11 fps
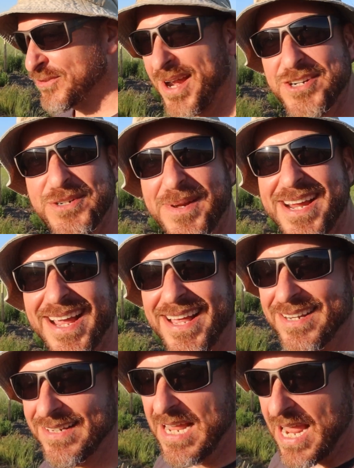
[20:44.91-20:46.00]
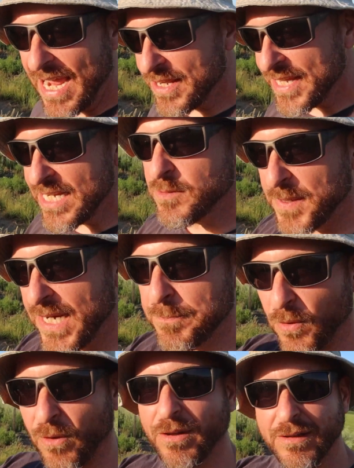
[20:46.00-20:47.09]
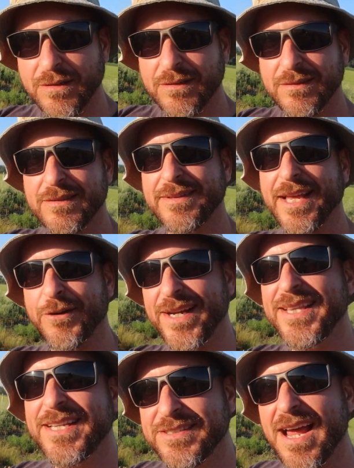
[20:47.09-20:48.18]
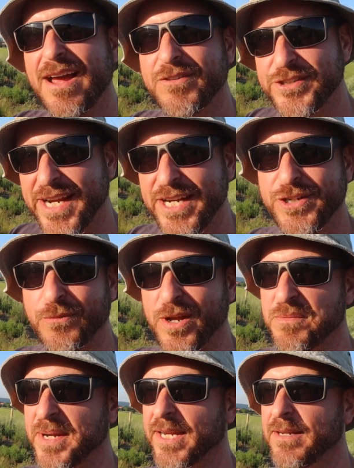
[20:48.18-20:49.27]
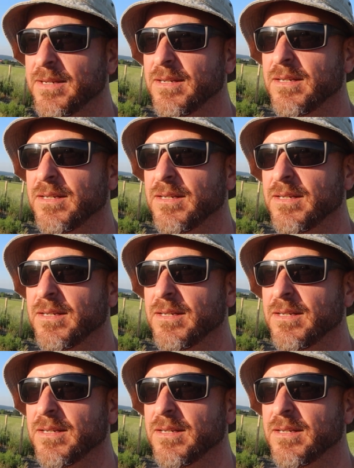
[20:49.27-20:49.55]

scratching my head. And these people that are in this conversation with me